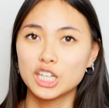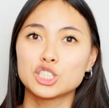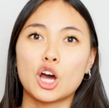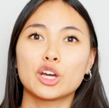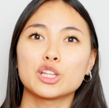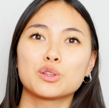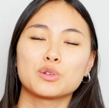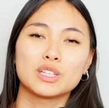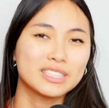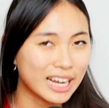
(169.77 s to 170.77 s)
talking
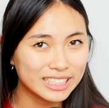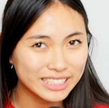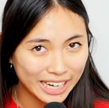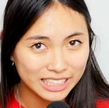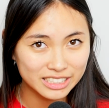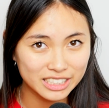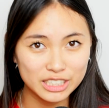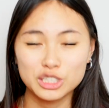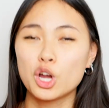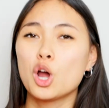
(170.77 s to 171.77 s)
through the test
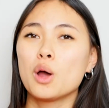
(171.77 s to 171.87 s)
cases,